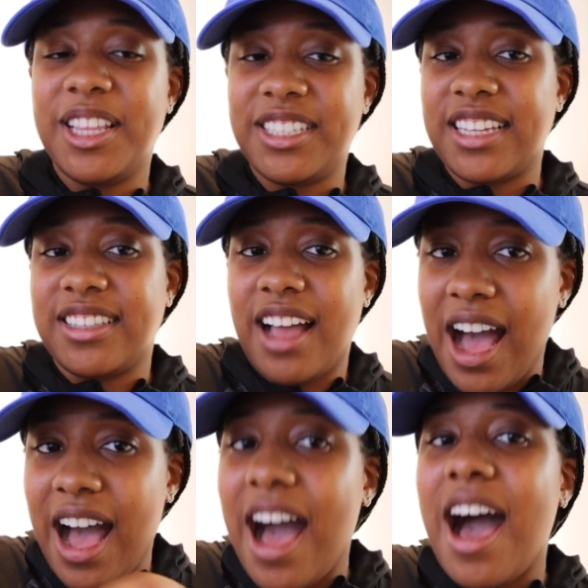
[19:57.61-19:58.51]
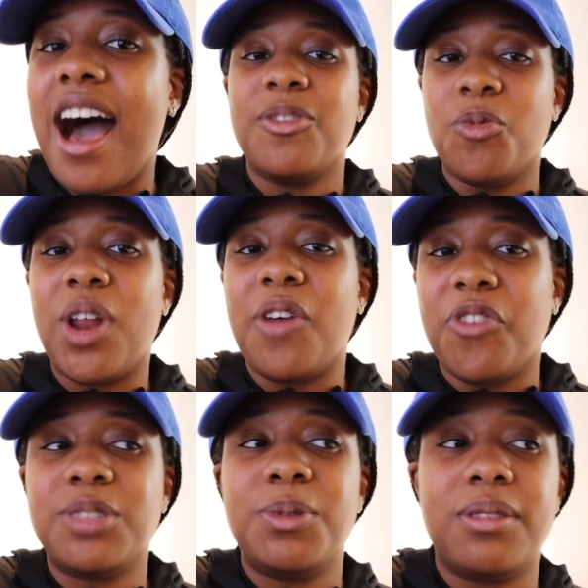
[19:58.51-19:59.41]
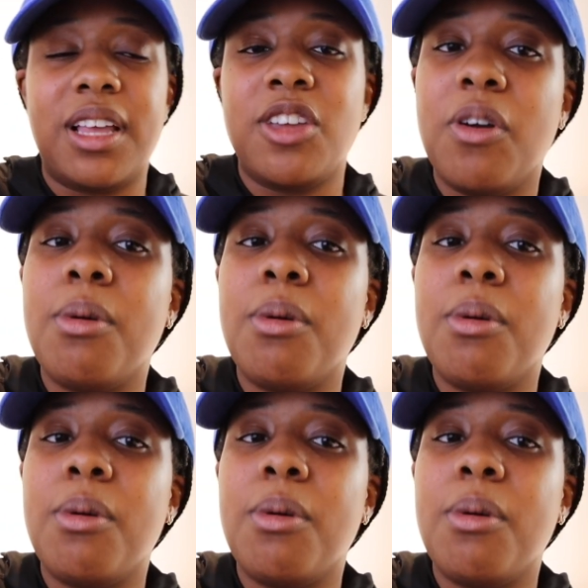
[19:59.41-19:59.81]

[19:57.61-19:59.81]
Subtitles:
It's like the ah. When I first meet them, like, you're from